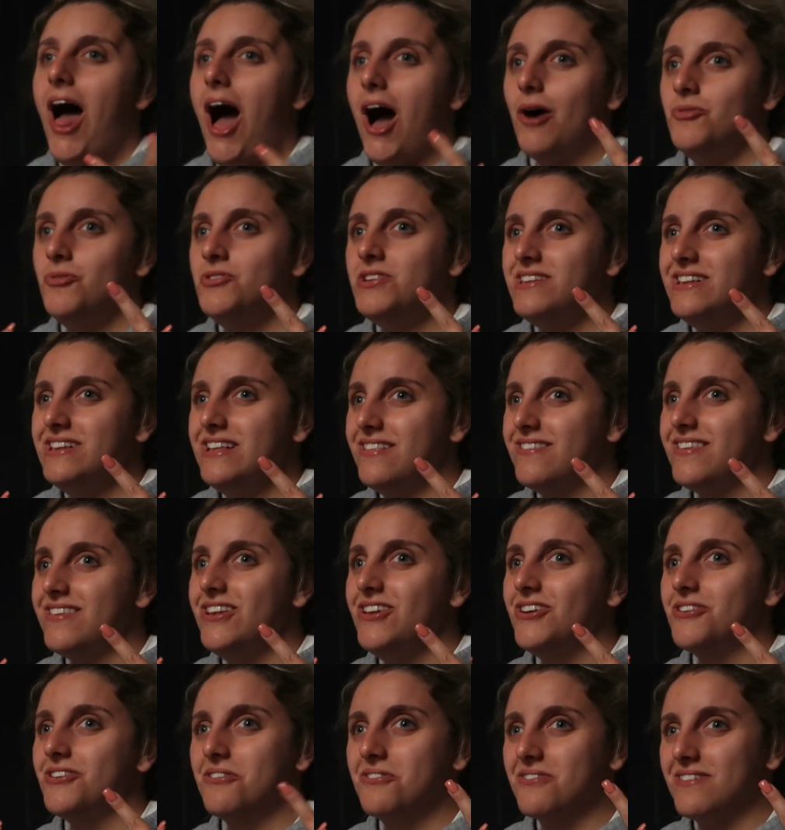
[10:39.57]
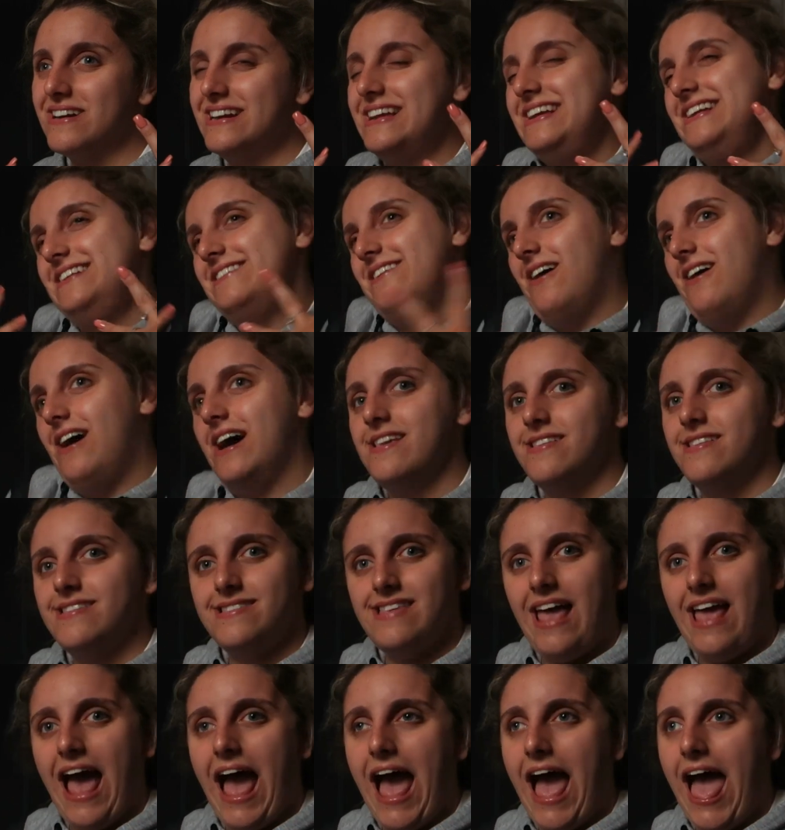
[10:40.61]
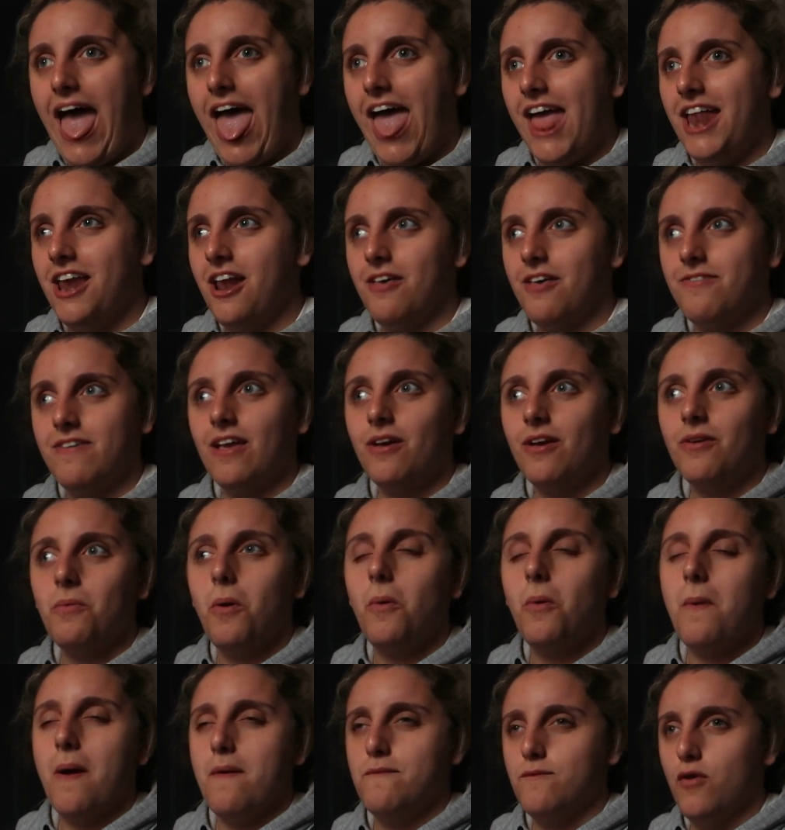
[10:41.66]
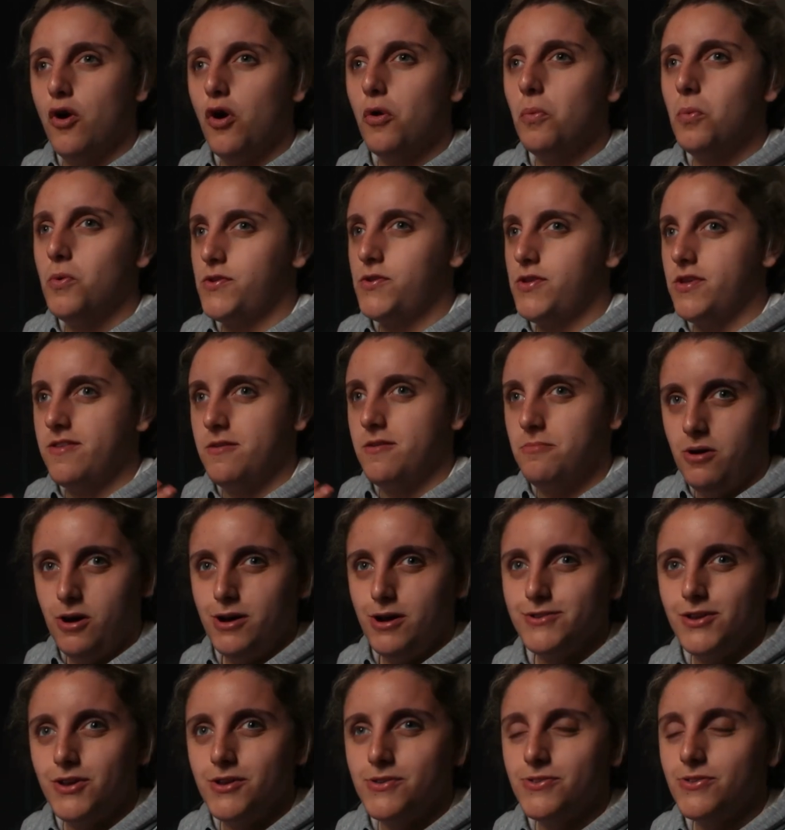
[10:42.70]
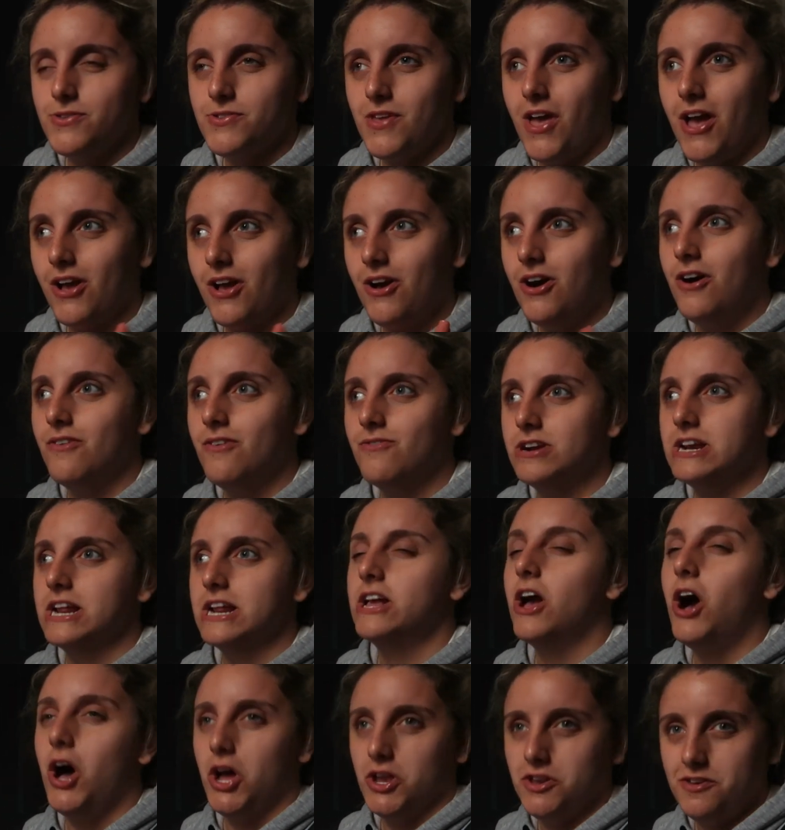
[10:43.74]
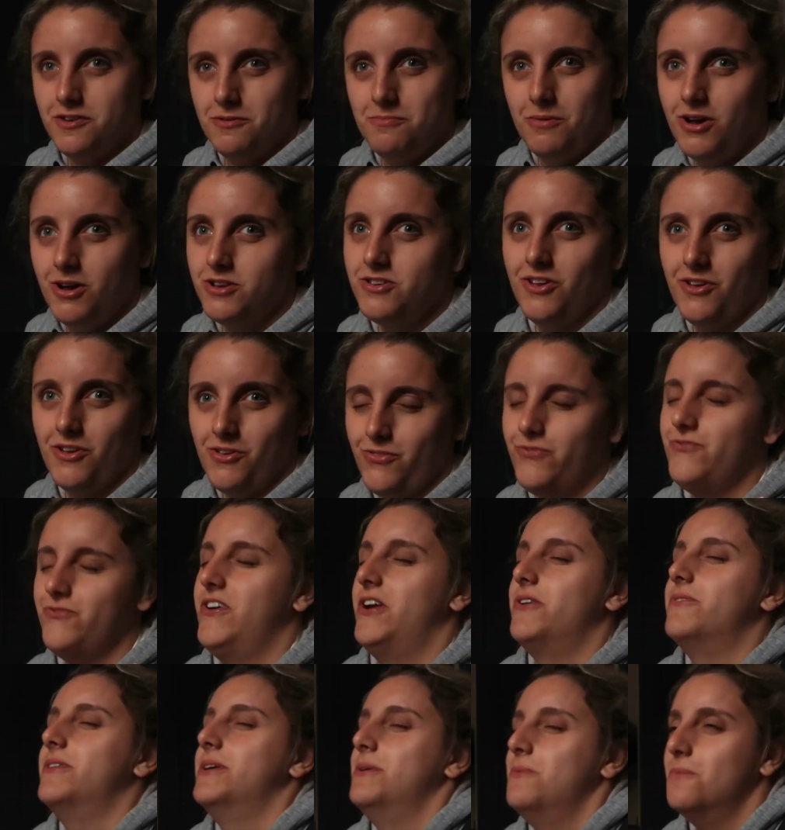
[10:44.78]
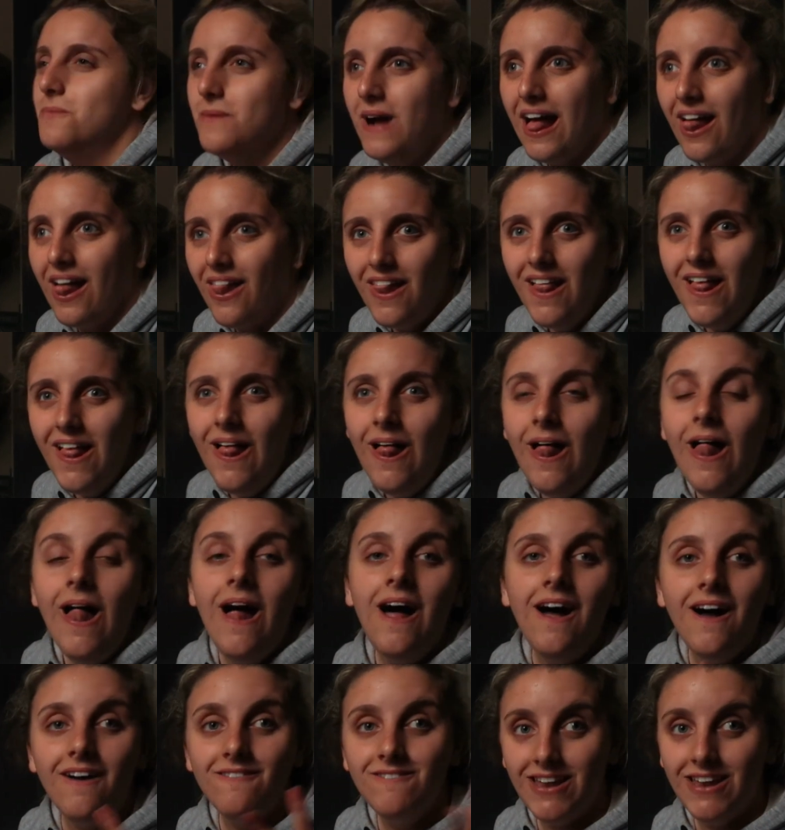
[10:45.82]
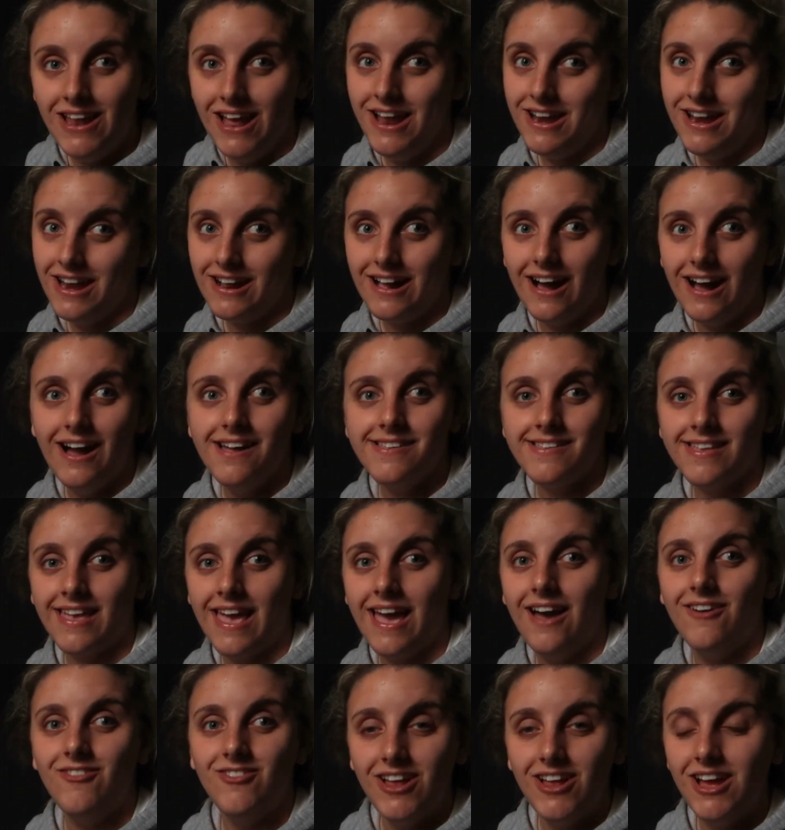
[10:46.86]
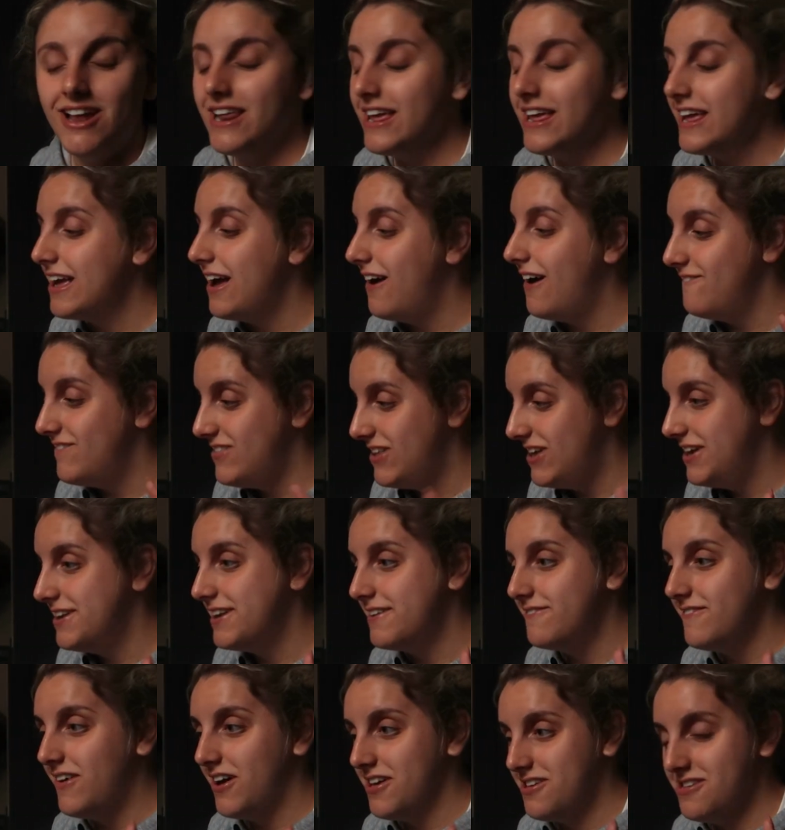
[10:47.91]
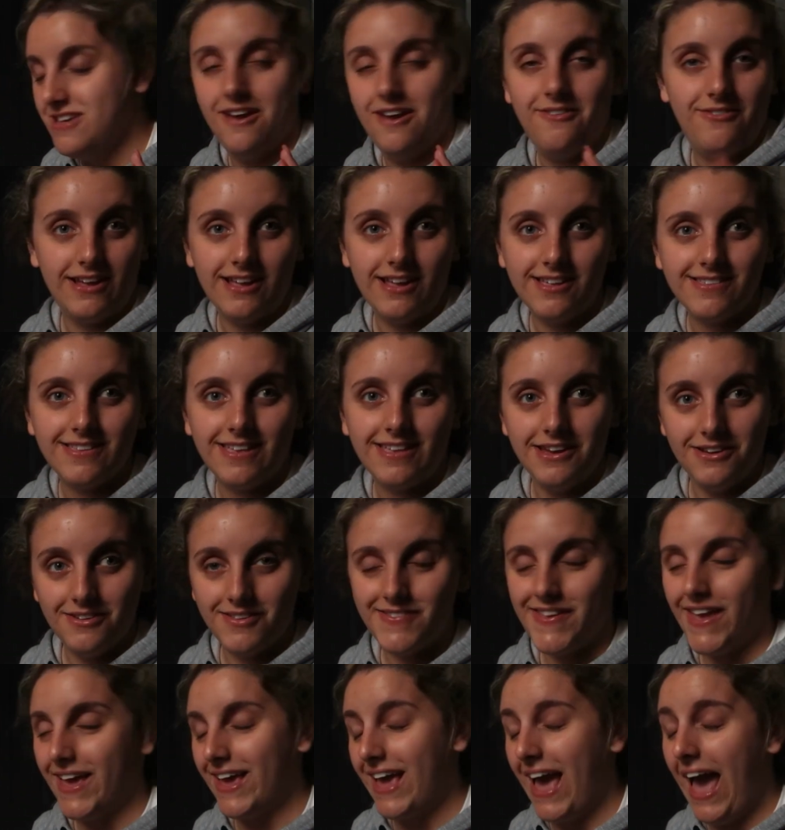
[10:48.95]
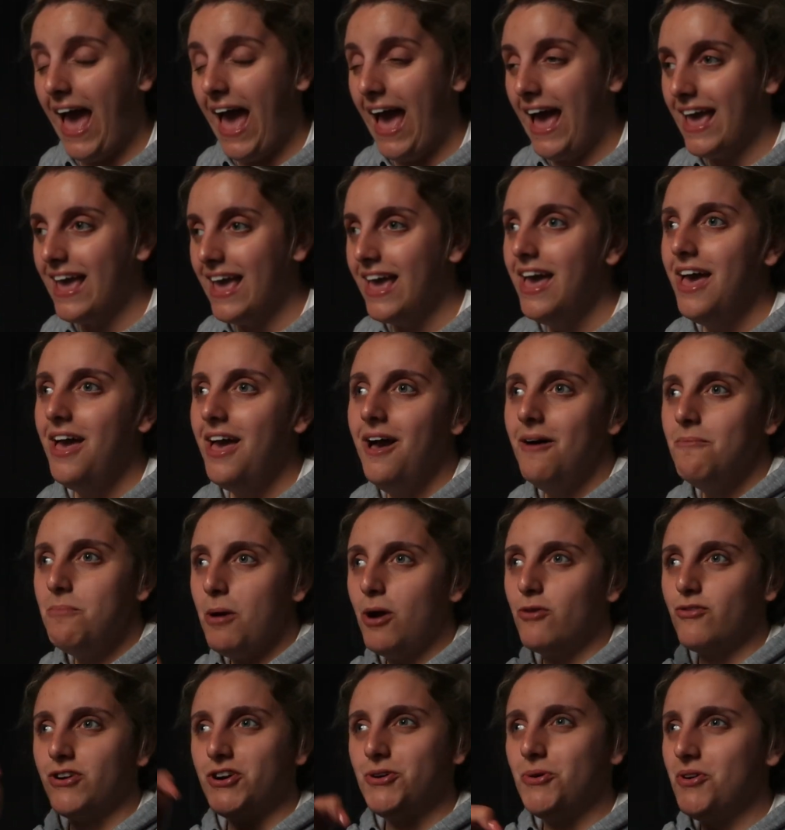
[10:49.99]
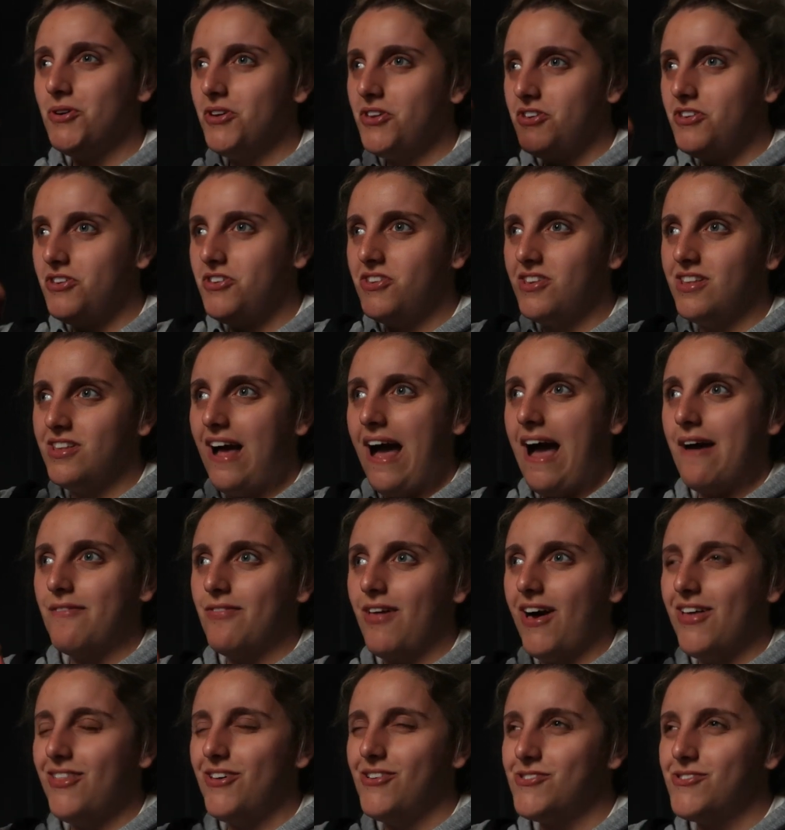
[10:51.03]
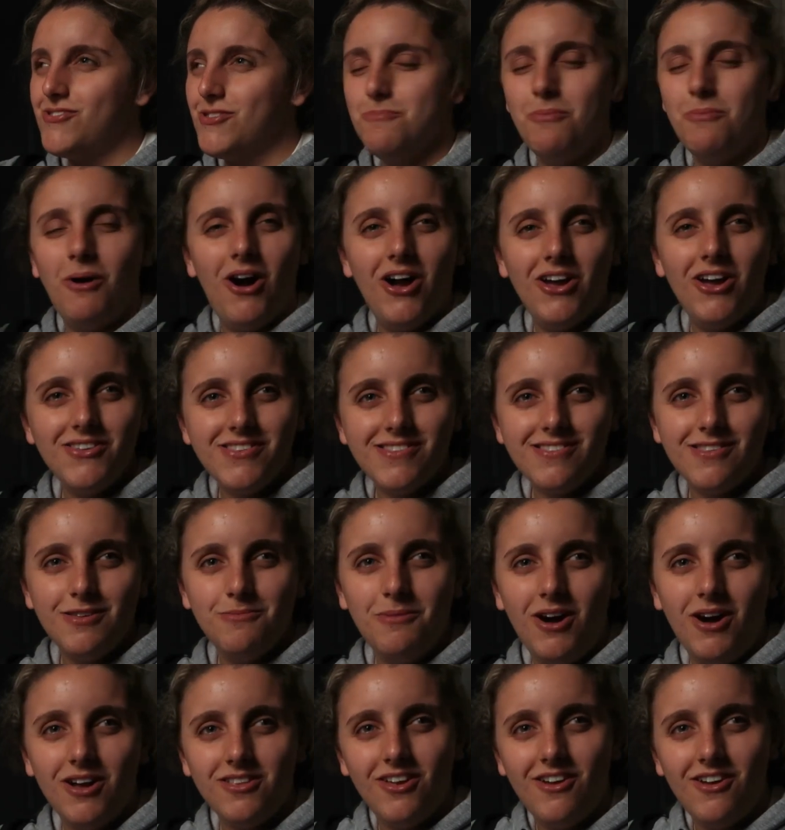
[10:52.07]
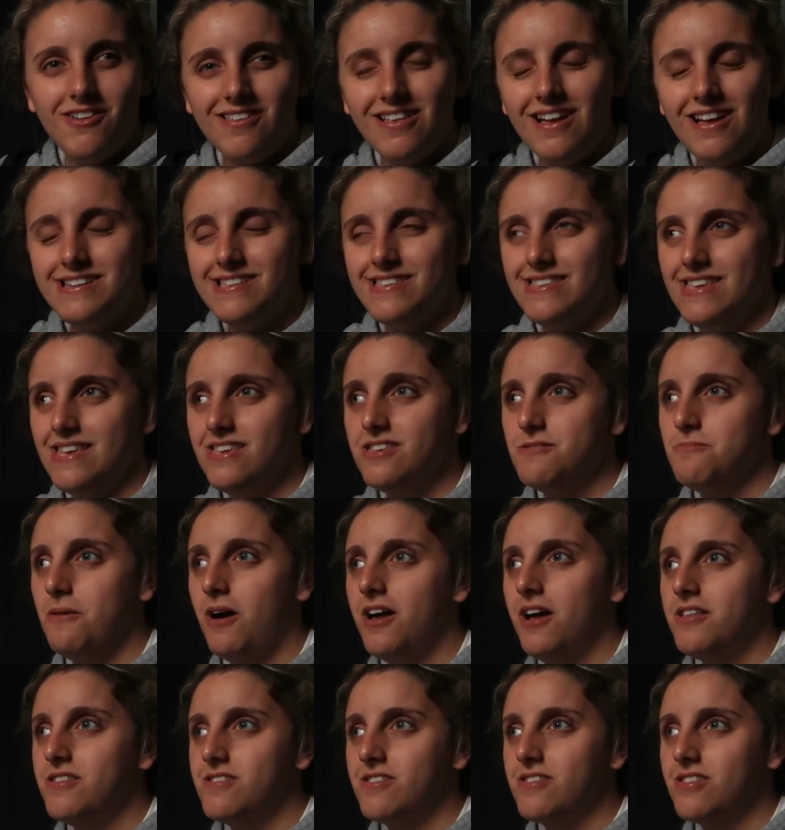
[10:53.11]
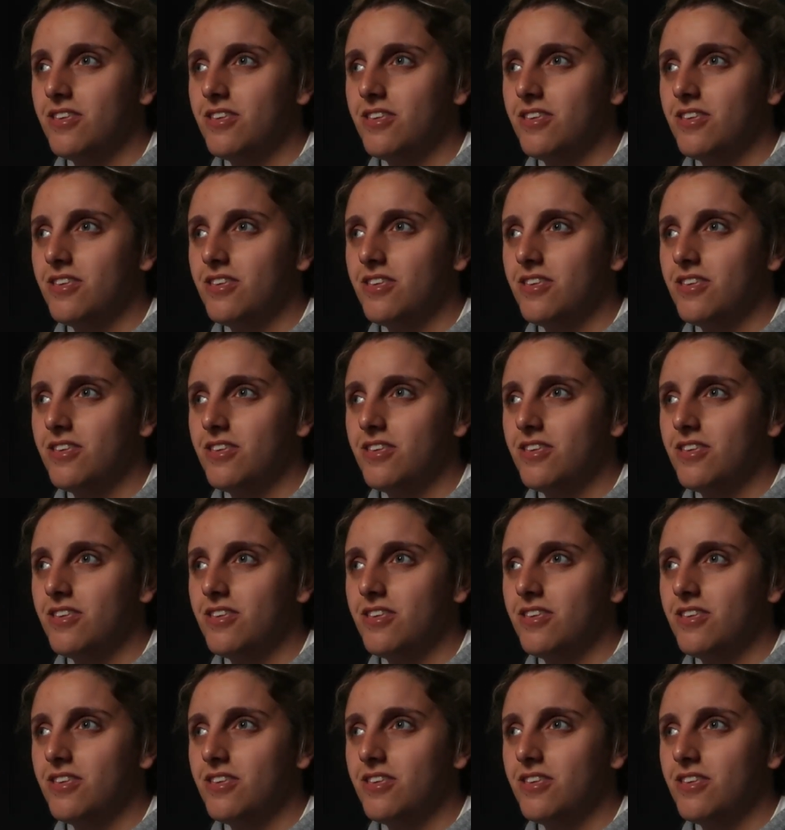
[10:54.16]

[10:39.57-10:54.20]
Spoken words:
I wanted it to look really nice, and I think what went wrong was the tomatoes, because I can't really cut tomatoes very well. I'm learning, guys. Okay, I'm learning my chefing skills. Okay, but I really wanted to have like those tomato slices, but I